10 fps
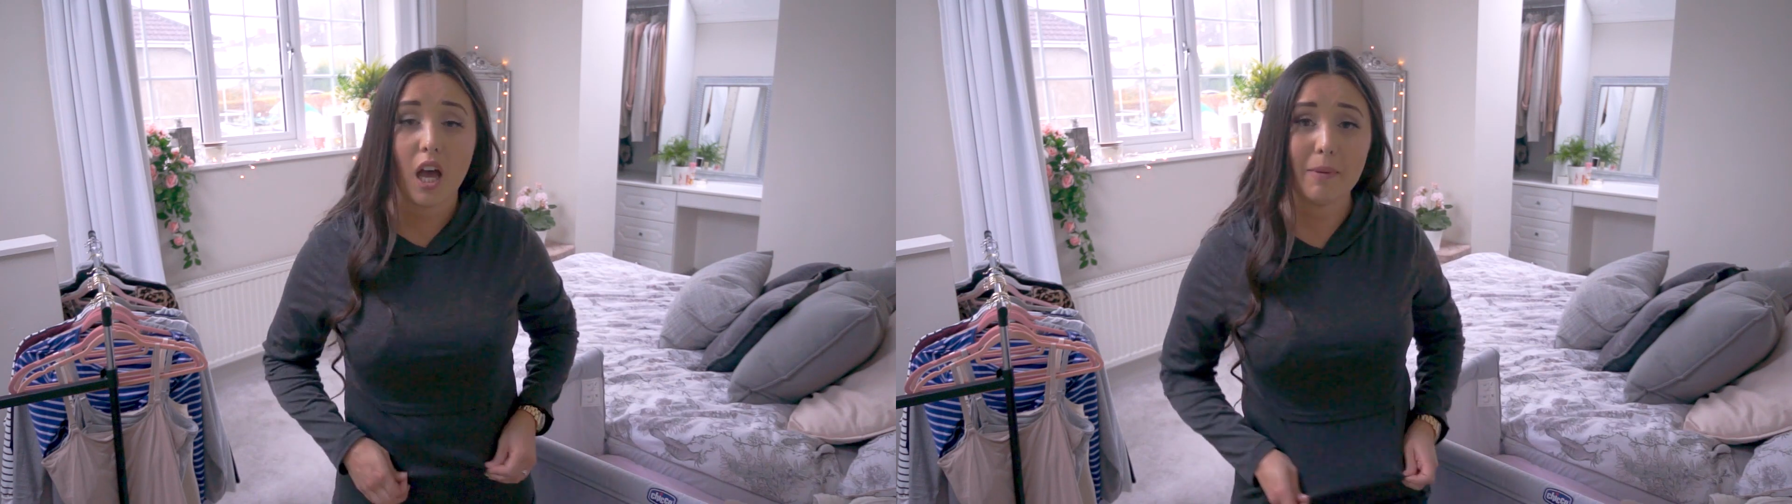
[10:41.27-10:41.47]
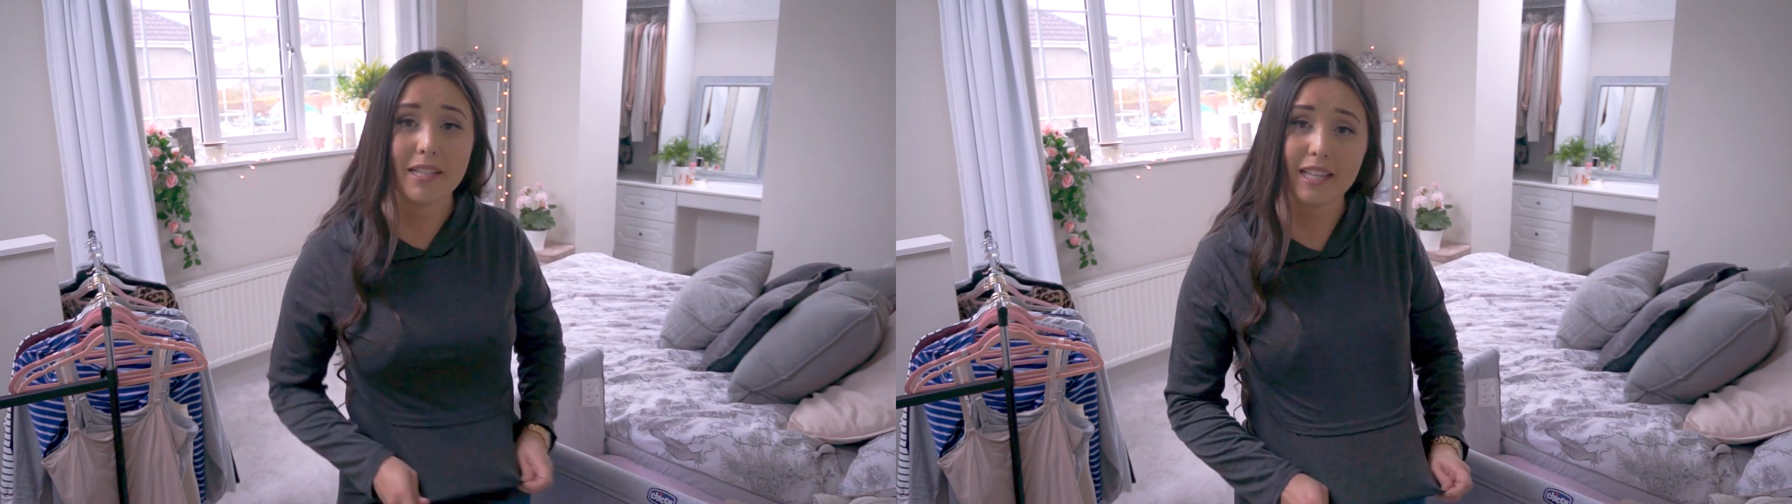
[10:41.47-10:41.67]

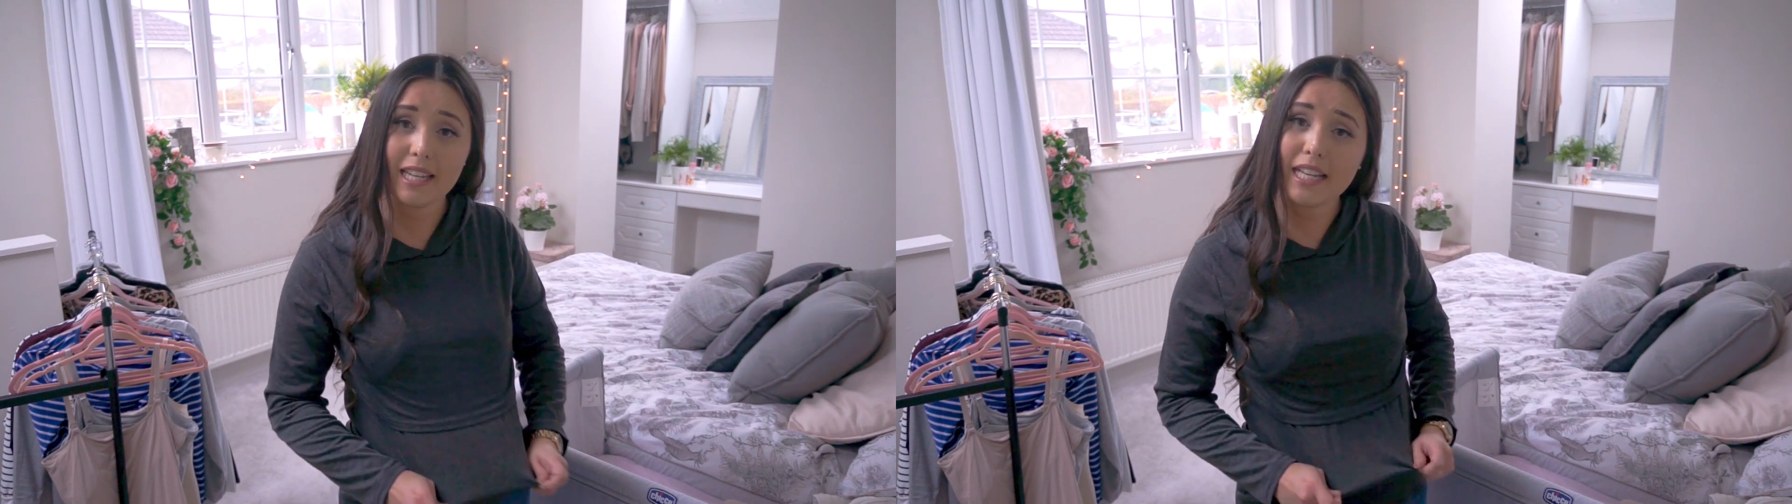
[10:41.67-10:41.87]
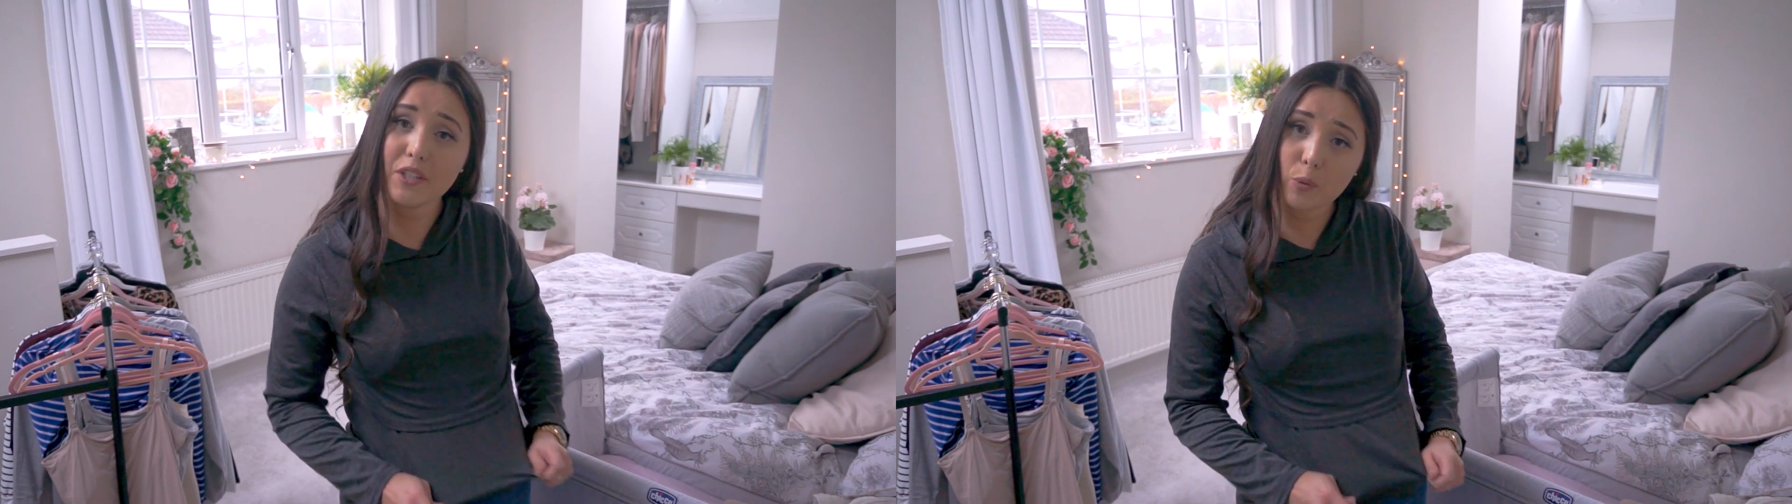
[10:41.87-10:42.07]

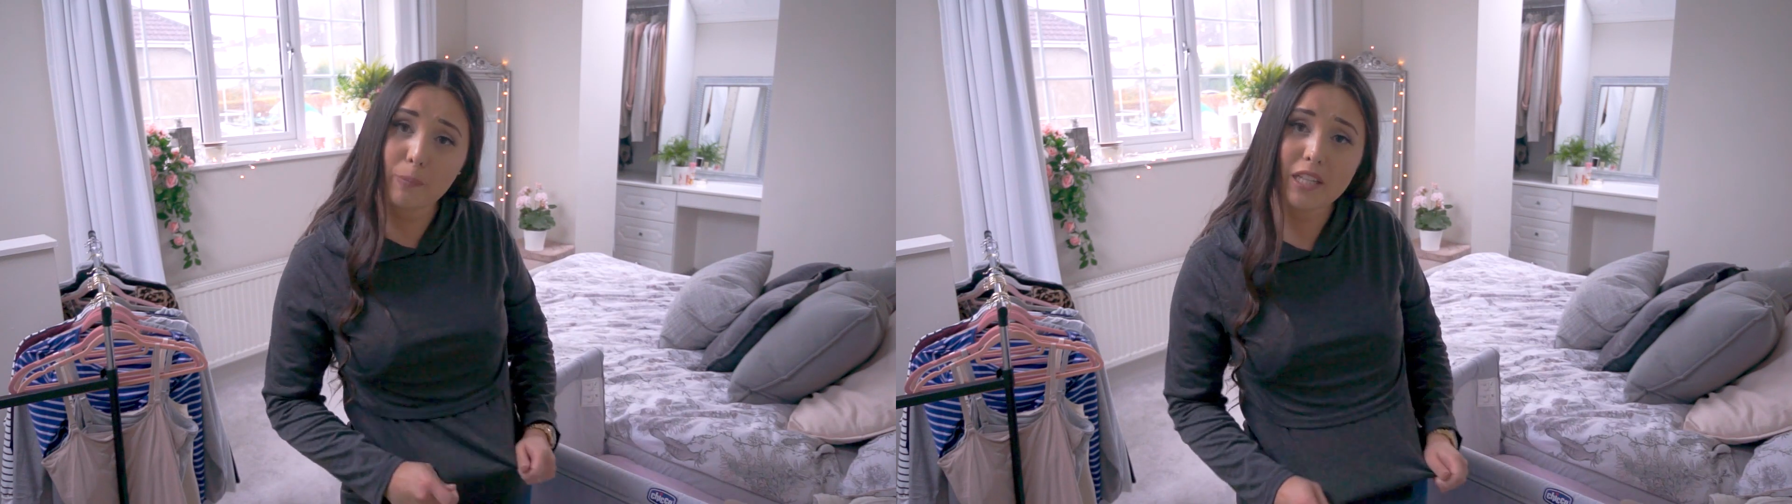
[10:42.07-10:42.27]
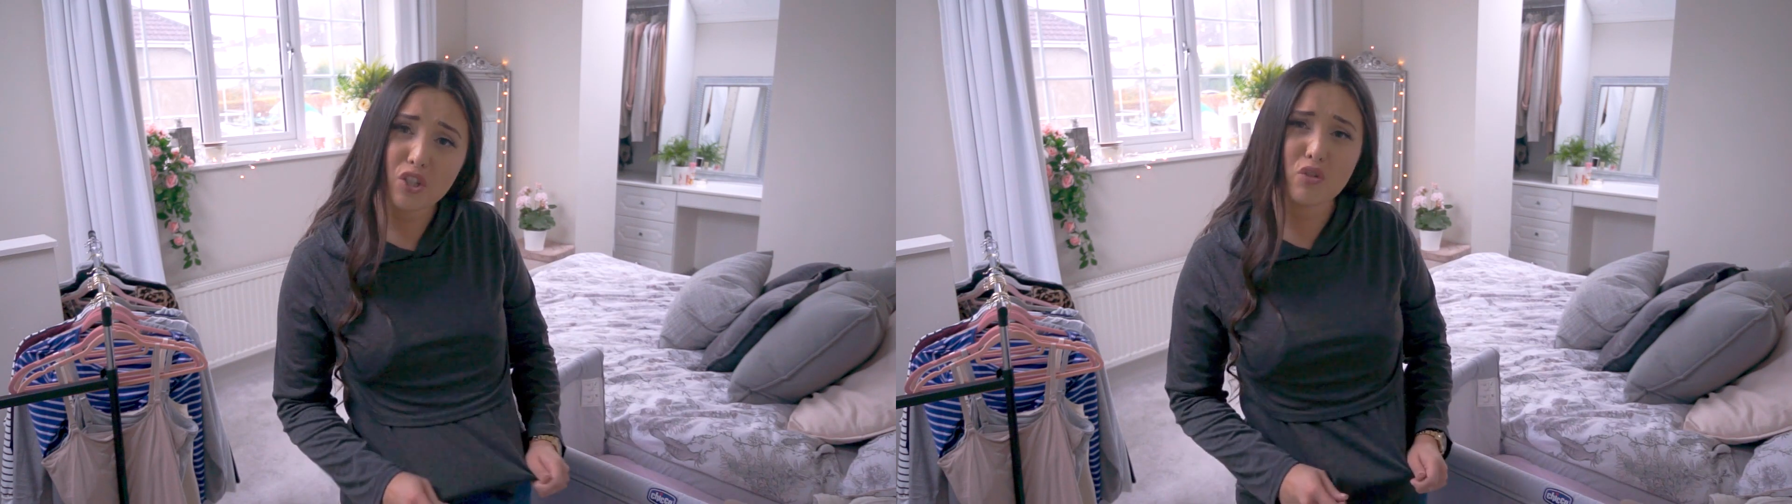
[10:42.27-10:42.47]
It's a
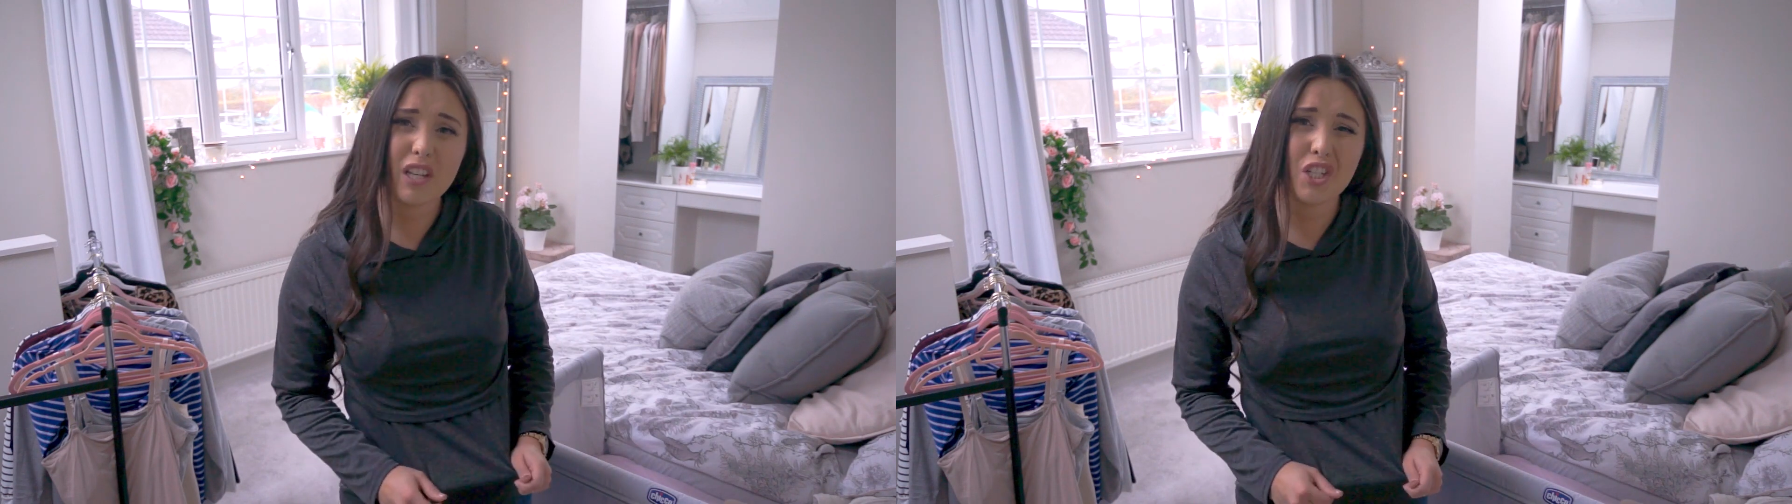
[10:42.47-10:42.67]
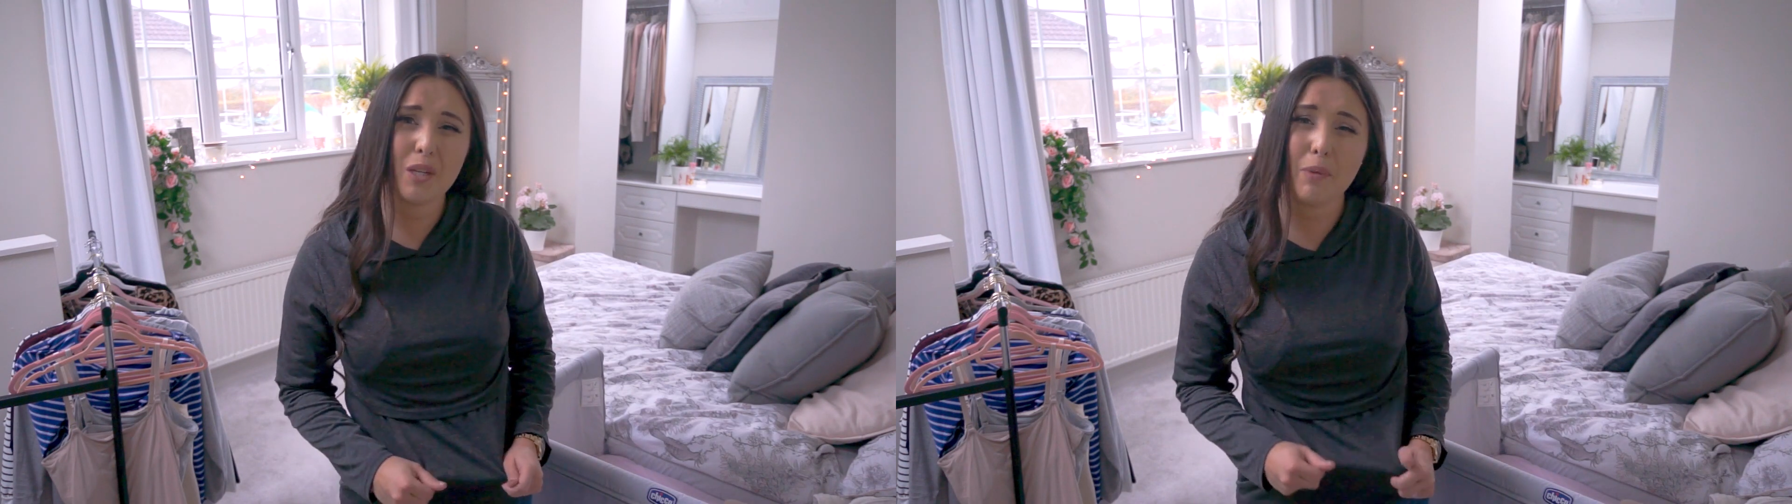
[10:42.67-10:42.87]
little bit
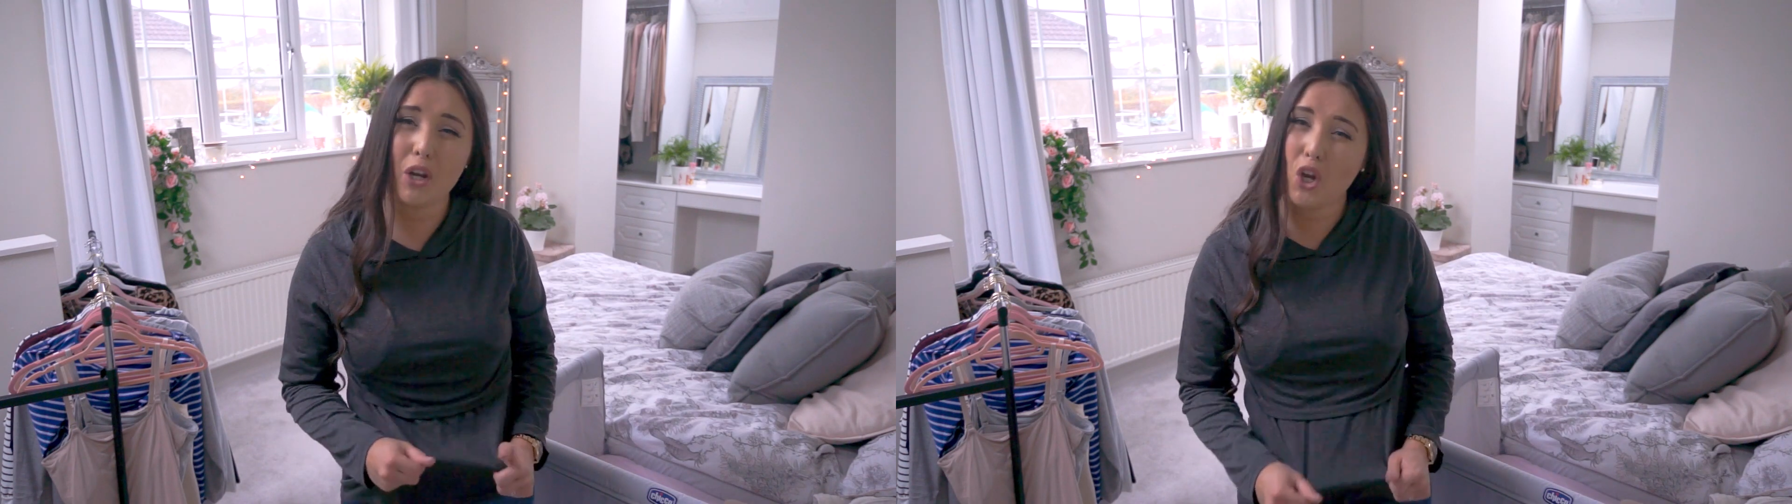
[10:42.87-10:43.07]
stretchy,